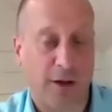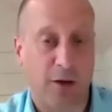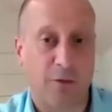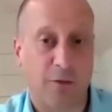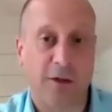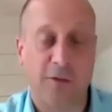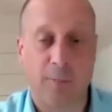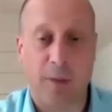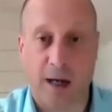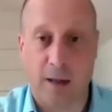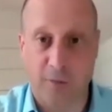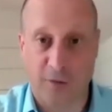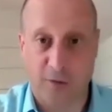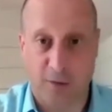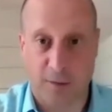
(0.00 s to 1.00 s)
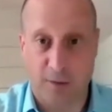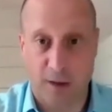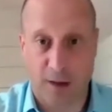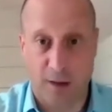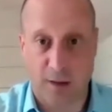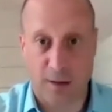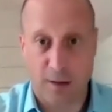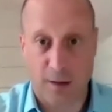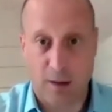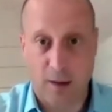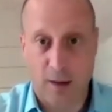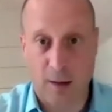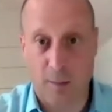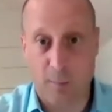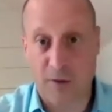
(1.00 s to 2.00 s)
risk perhaps
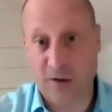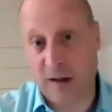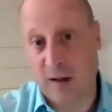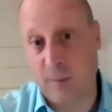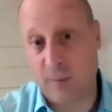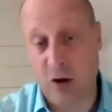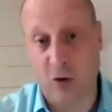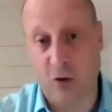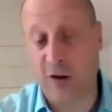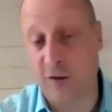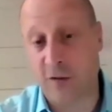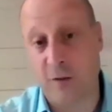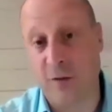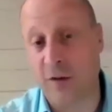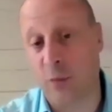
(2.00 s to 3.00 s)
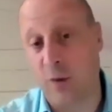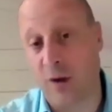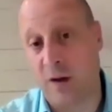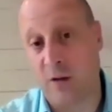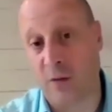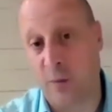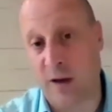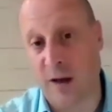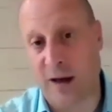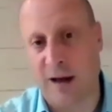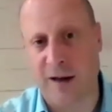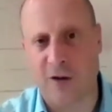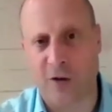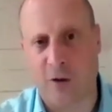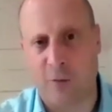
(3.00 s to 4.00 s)
particularly in the context of this week, is we get
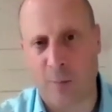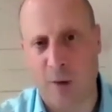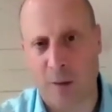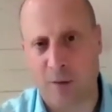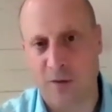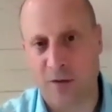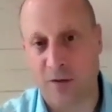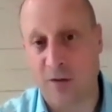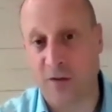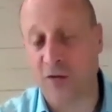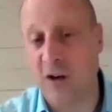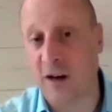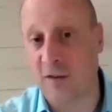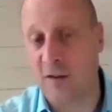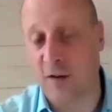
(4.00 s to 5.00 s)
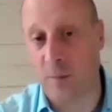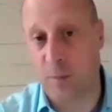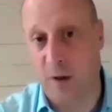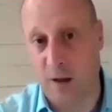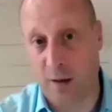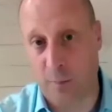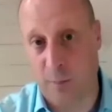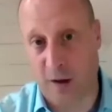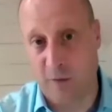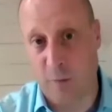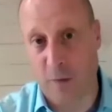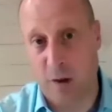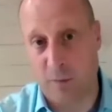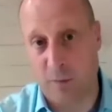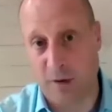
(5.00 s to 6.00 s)
anchored on the moment and distracted by the
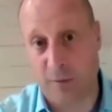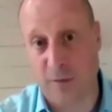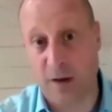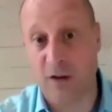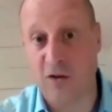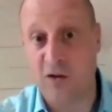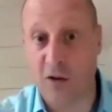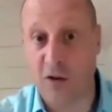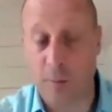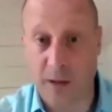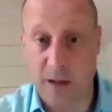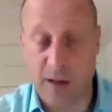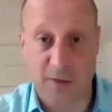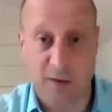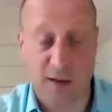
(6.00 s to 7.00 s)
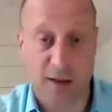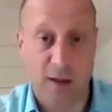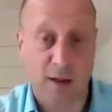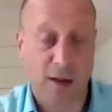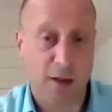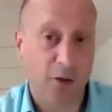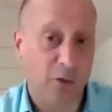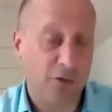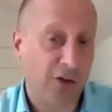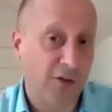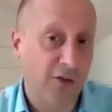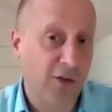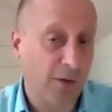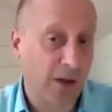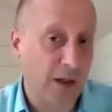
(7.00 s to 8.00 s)
moment. I think the durability, not
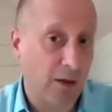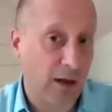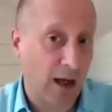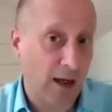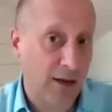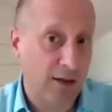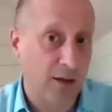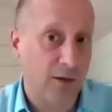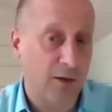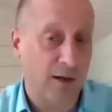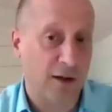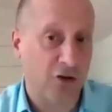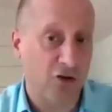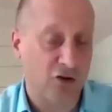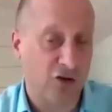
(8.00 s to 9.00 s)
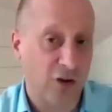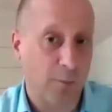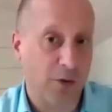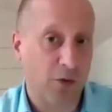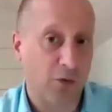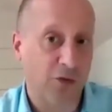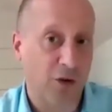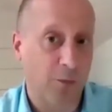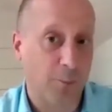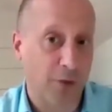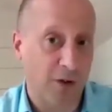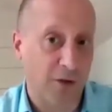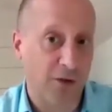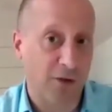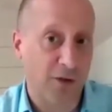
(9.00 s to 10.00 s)
just of the UK-India relationship, but also
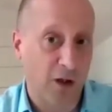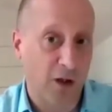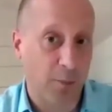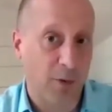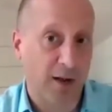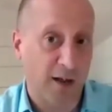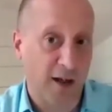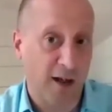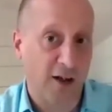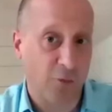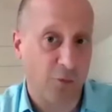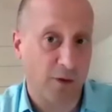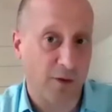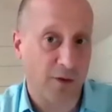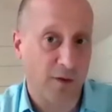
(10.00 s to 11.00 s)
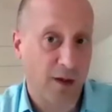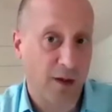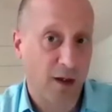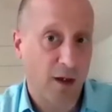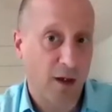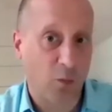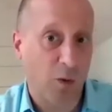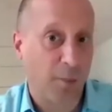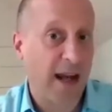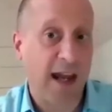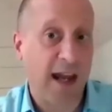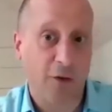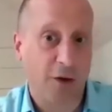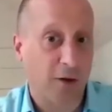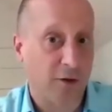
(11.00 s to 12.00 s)
Britain's global engagement, will be
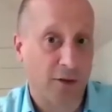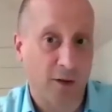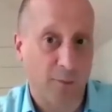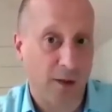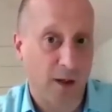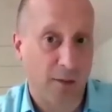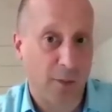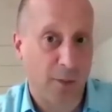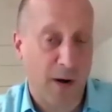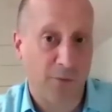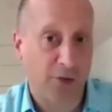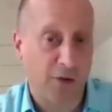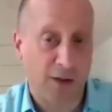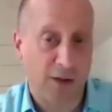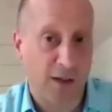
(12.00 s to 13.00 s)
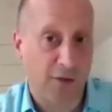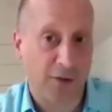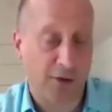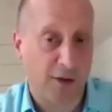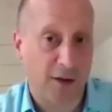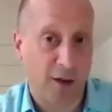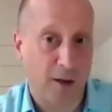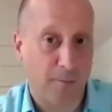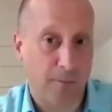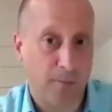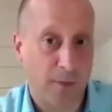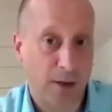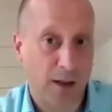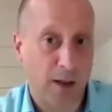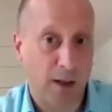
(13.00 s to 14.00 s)
evident in the months and years to come.
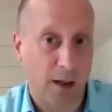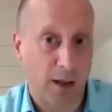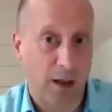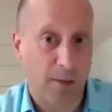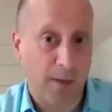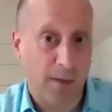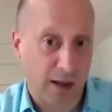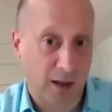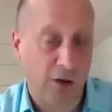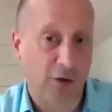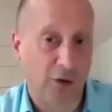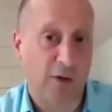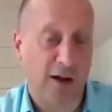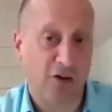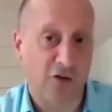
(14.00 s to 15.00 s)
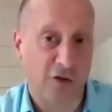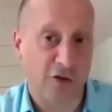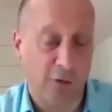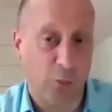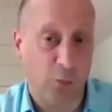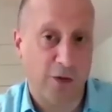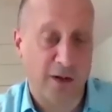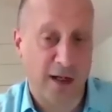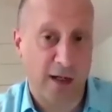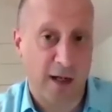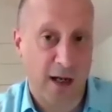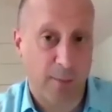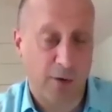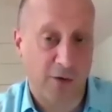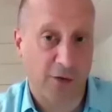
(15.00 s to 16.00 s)
And that includes relationships with near
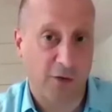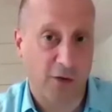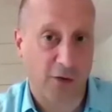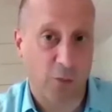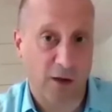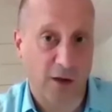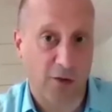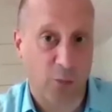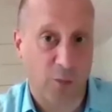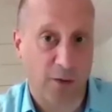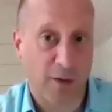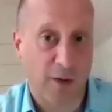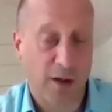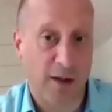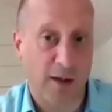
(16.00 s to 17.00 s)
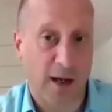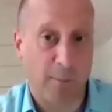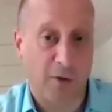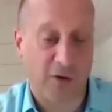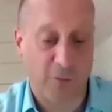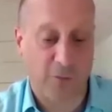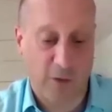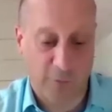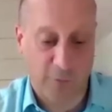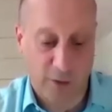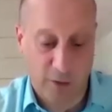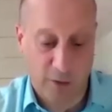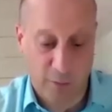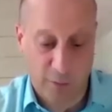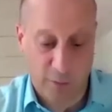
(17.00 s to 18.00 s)
neighbours as well as with neighbours
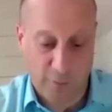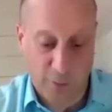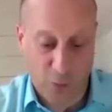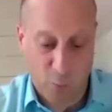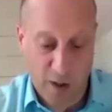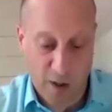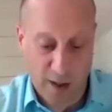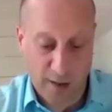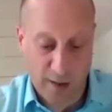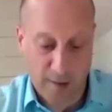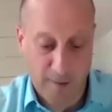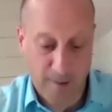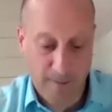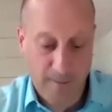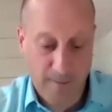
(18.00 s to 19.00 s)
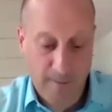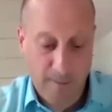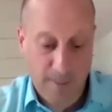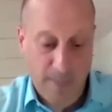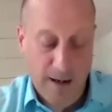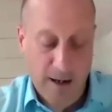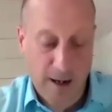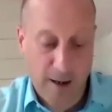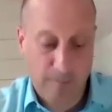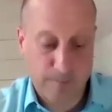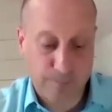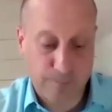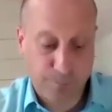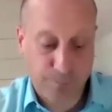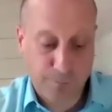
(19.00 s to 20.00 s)
further away.
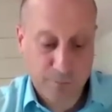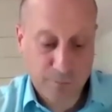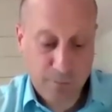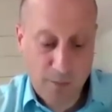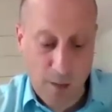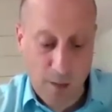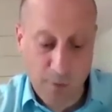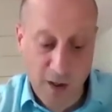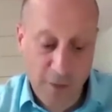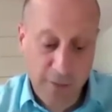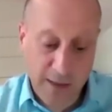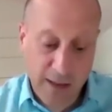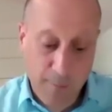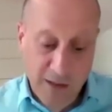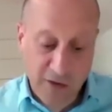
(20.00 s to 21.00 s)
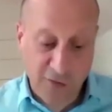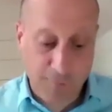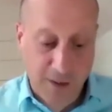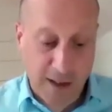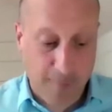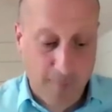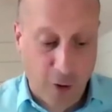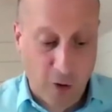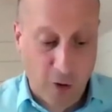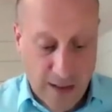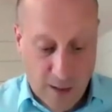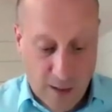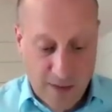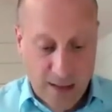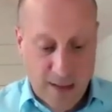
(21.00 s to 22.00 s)
But I think, let me just pick up
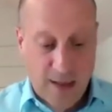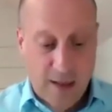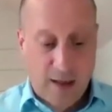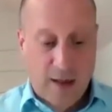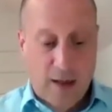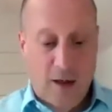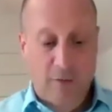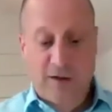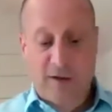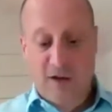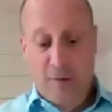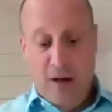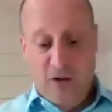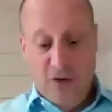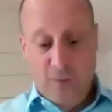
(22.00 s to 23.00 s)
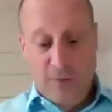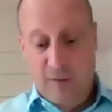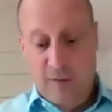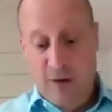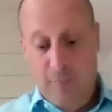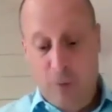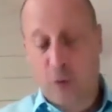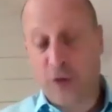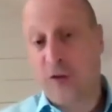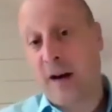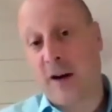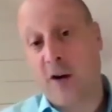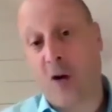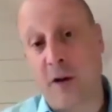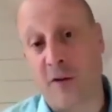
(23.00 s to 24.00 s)
on, Ratan, you mentioned the importance of
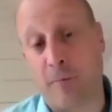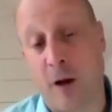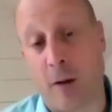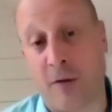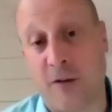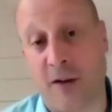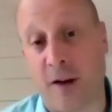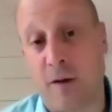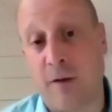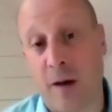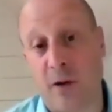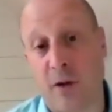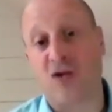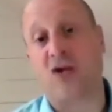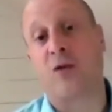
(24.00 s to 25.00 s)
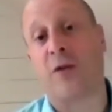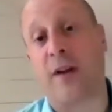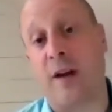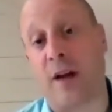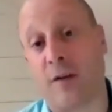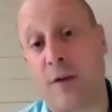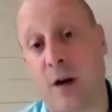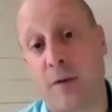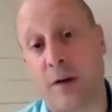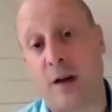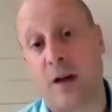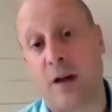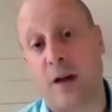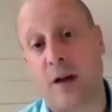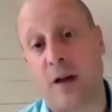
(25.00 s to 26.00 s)
economic diplomacy, and I very much agree. I
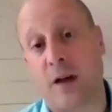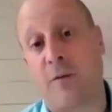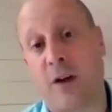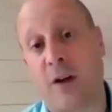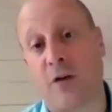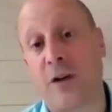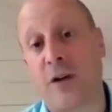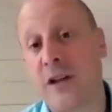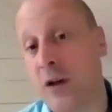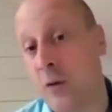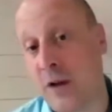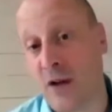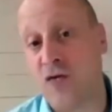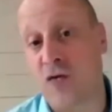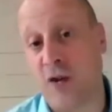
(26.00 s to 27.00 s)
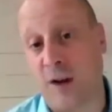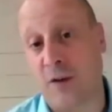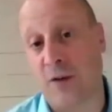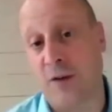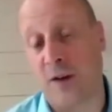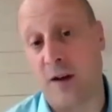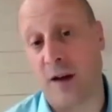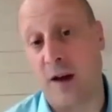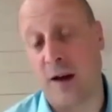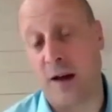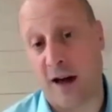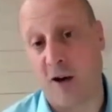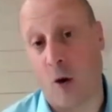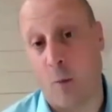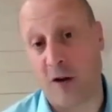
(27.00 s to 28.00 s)
think there's a renewed interest in
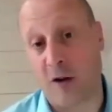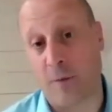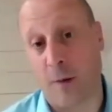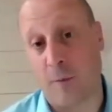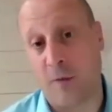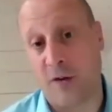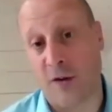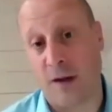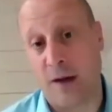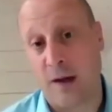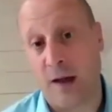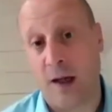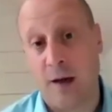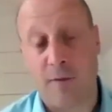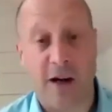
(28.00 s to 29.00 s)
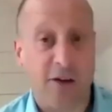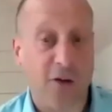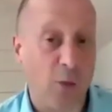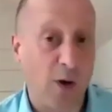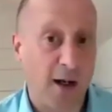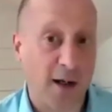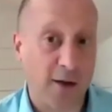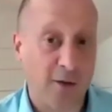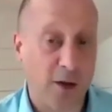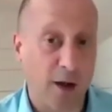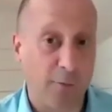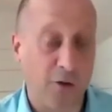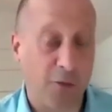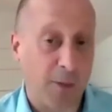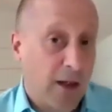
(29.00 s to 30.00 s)
economic diplomacy. That's where,
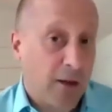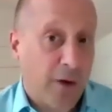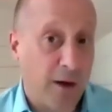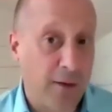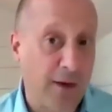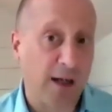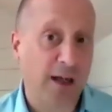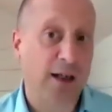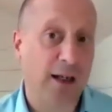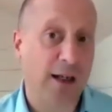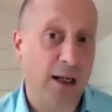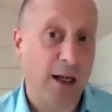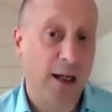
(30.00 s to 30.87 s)
speaking very frankly,